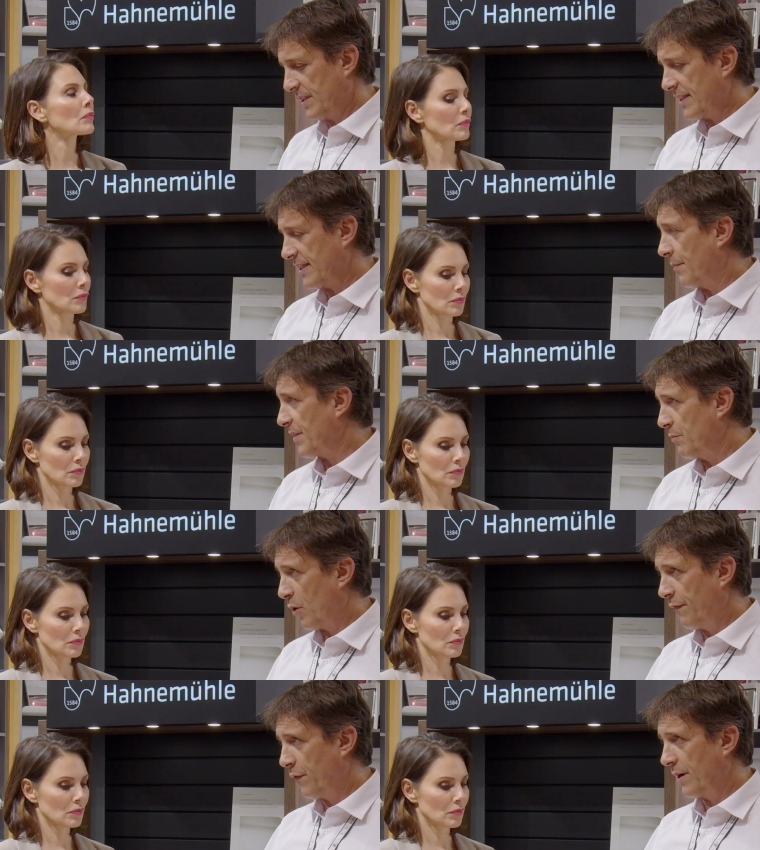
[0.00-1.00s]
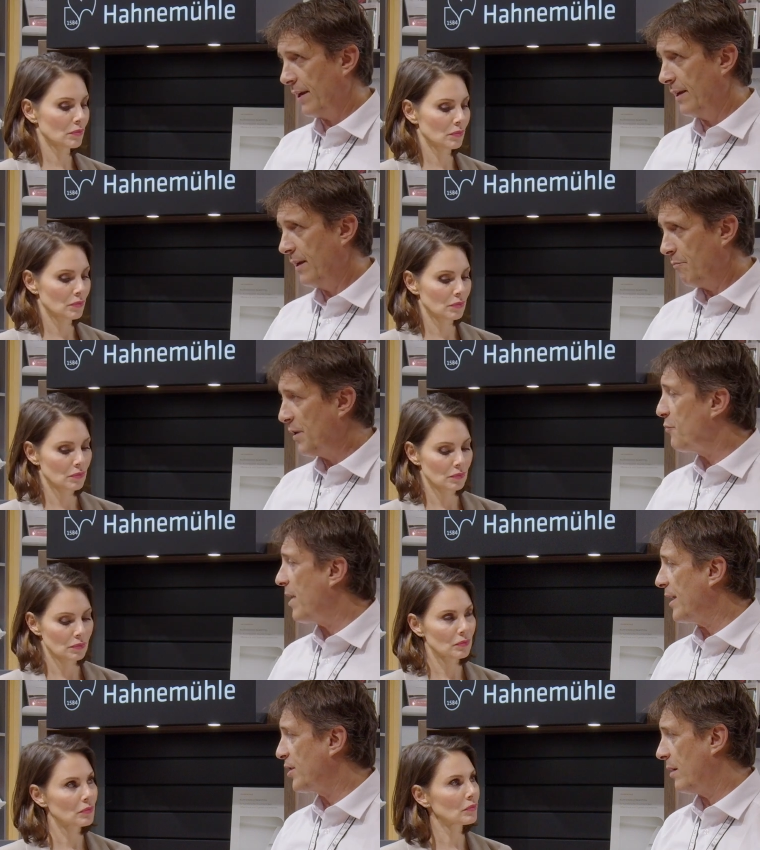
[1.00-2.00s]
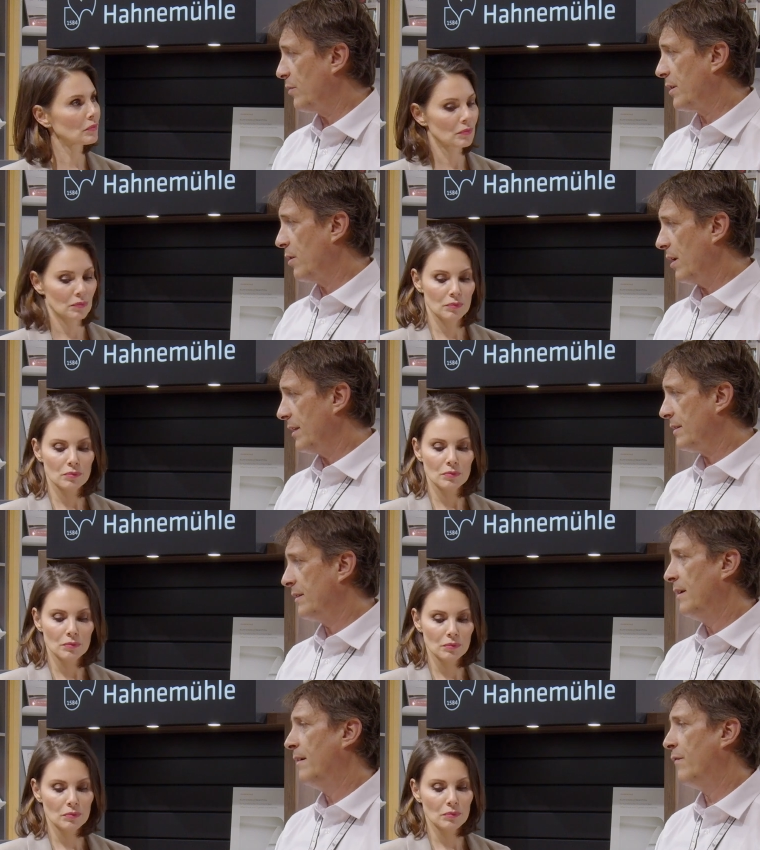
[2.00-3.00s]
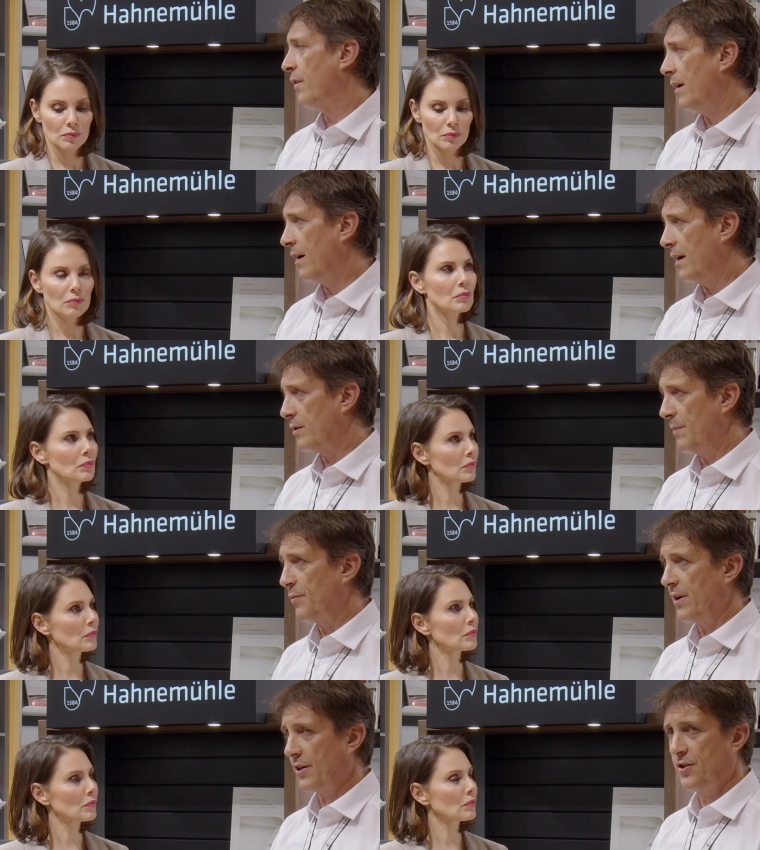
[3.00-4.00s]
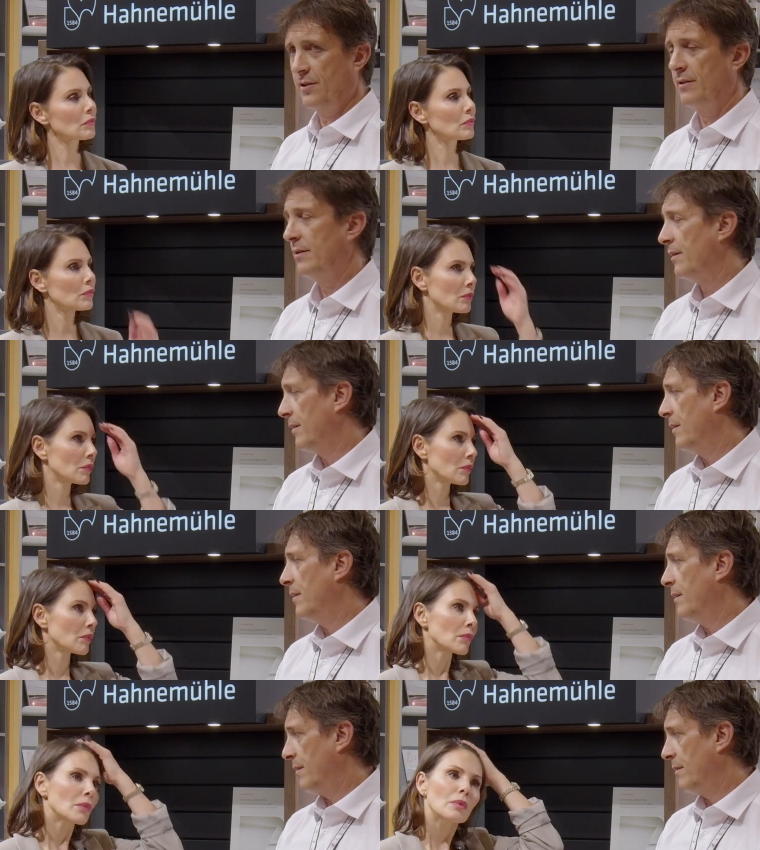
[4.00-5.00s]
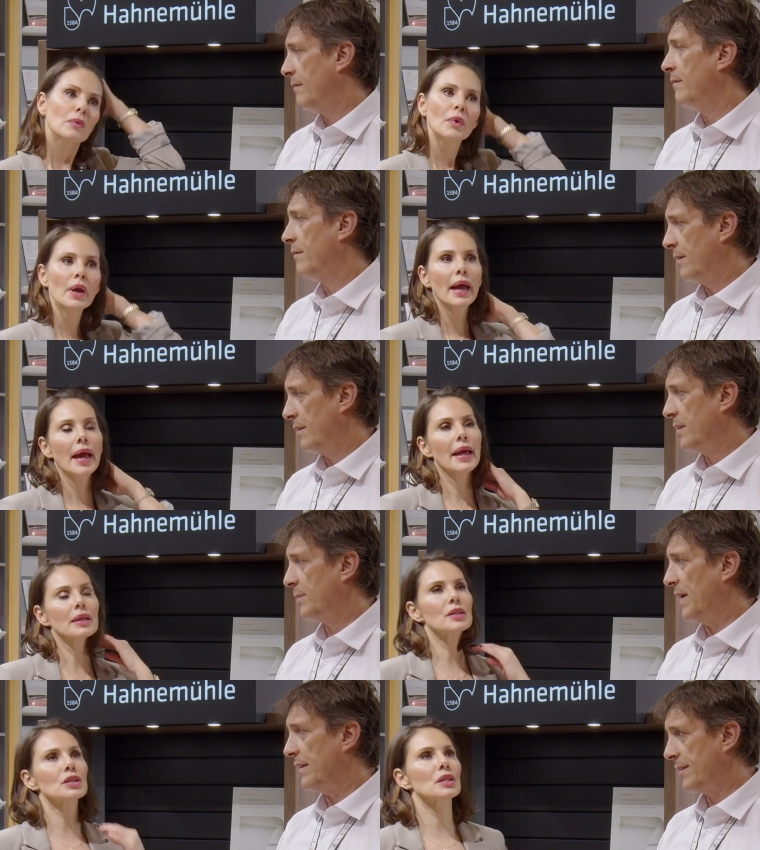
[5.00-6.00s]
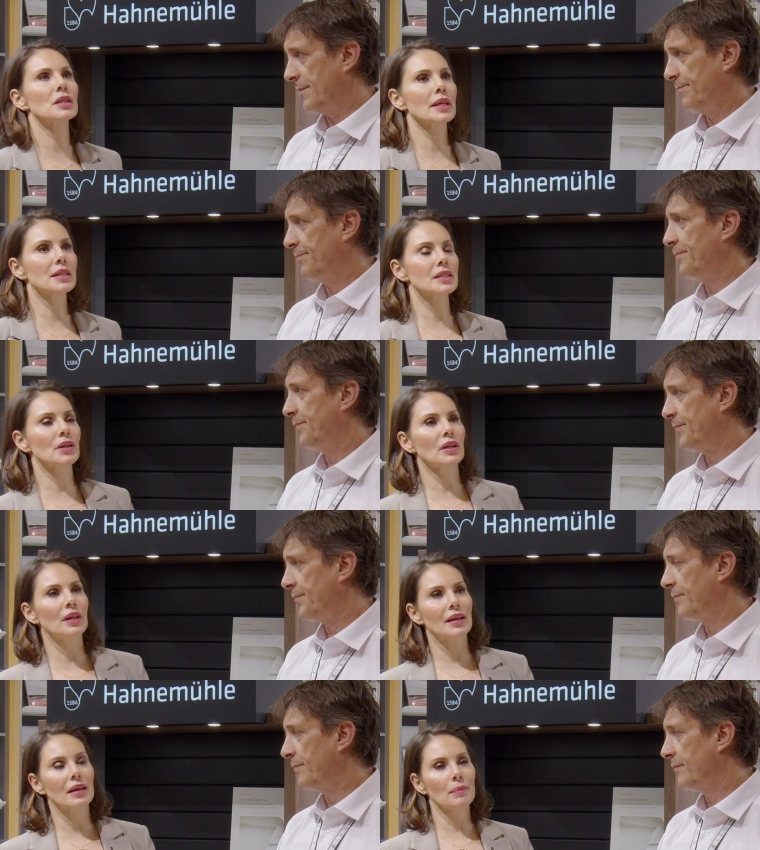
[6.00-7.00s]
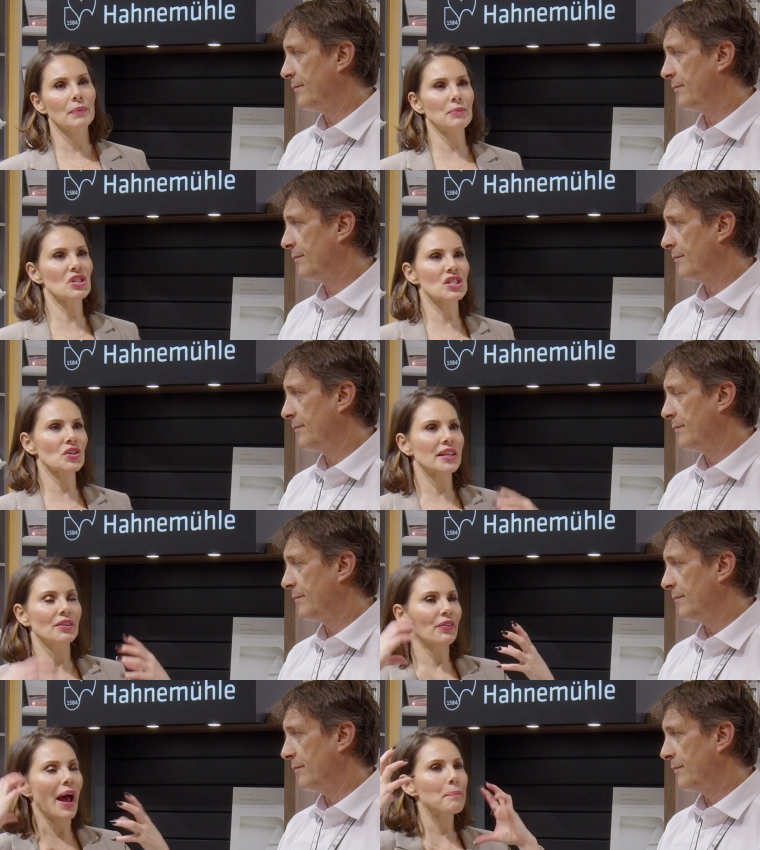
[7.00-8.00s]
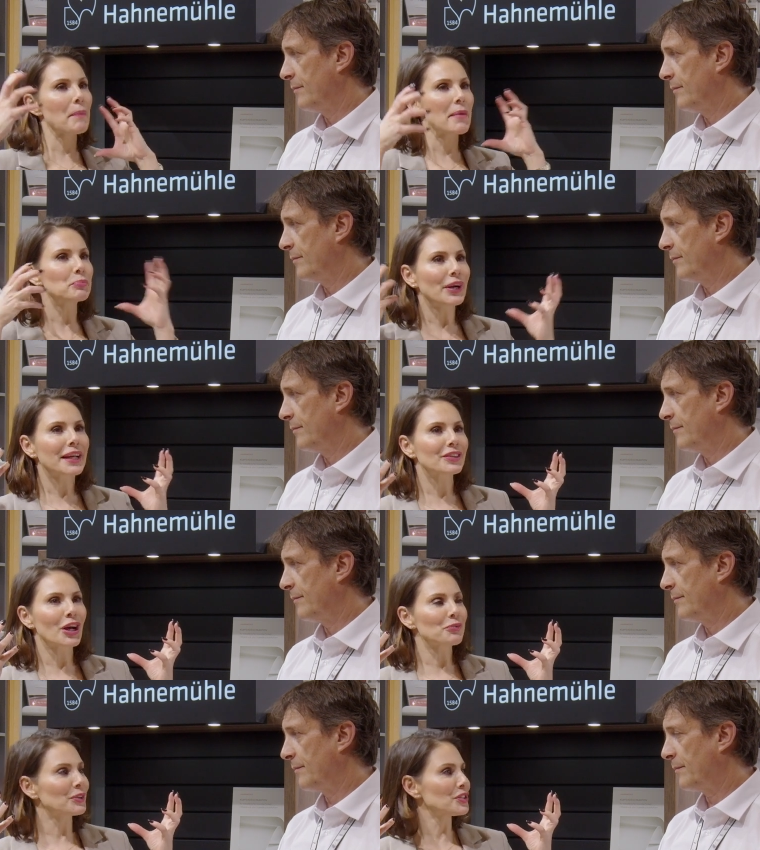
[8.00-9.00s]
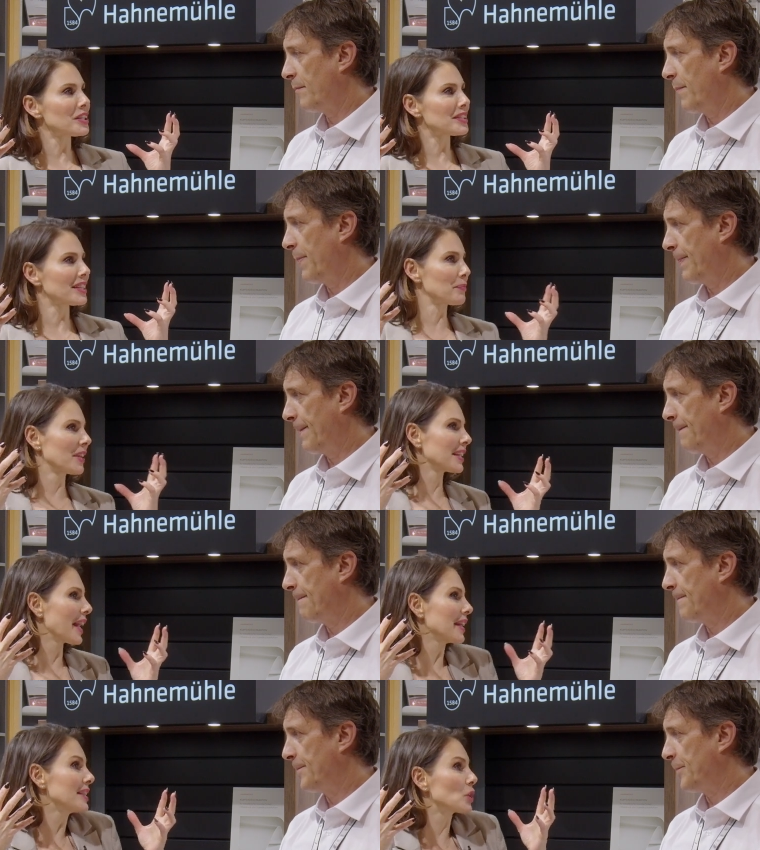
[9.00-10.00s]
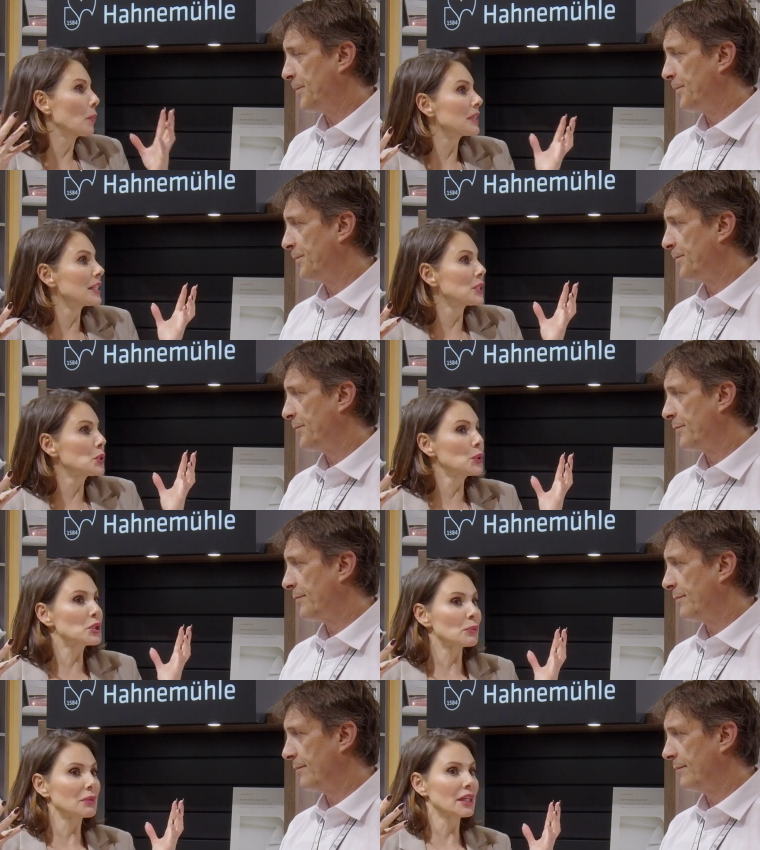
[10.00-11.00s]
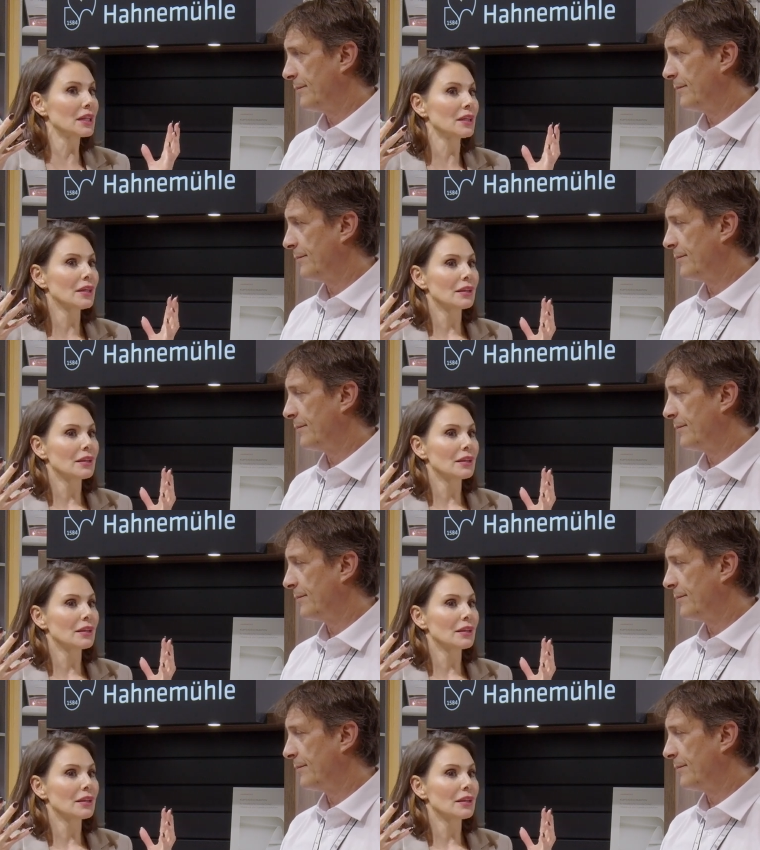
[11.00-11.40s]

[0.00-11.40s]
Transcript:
Speaker 1: this is something more for the mid-range, I would call it, for the art reproduction
Speaker 2: and space. Is there? Um, I'm just trying to wrap my brain around because it's something that it's completely new to me.